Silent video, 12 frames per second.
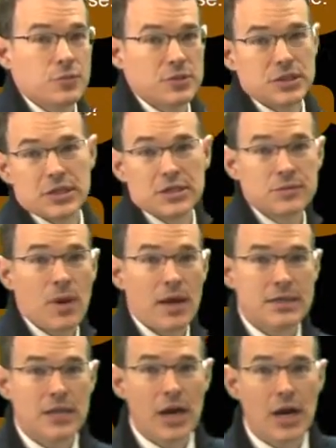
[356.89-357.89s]
which is my
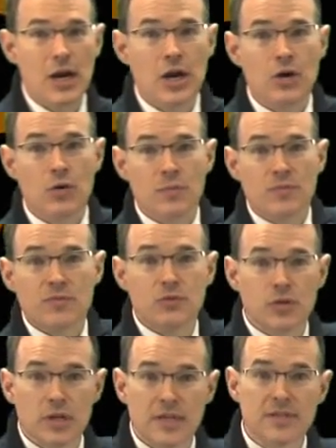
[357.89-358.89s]
entire group of
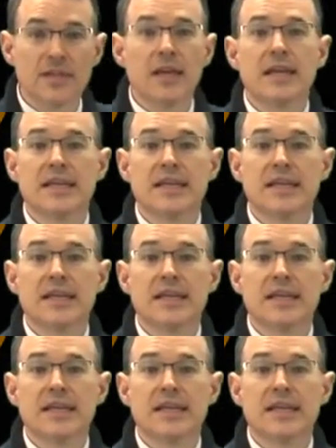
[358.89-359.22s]
students